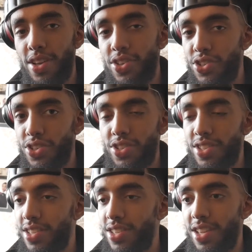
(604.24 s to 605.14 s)
It's just
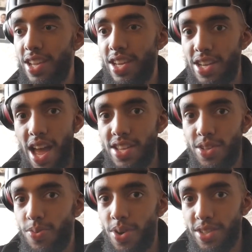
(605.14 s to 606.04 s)
it
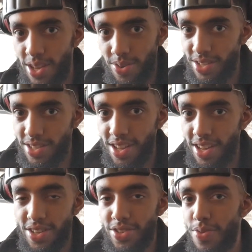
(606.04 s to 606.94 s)
hasn't worked out this year.
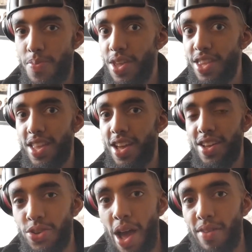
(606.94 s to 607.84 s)
It doesn't mean
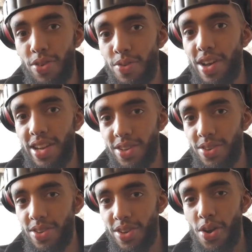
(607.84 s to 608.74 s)
that you have no
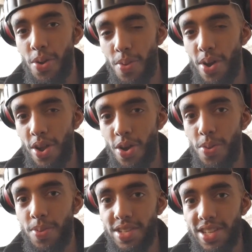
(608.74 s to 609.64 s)
value, and I
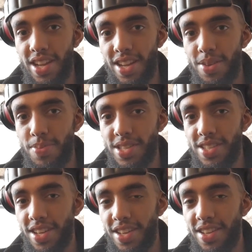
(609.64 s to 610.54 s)
hope that's clear,
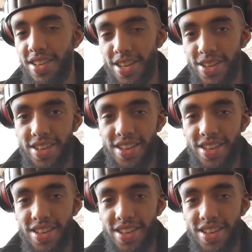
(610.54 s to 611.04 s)
basically. Yeah,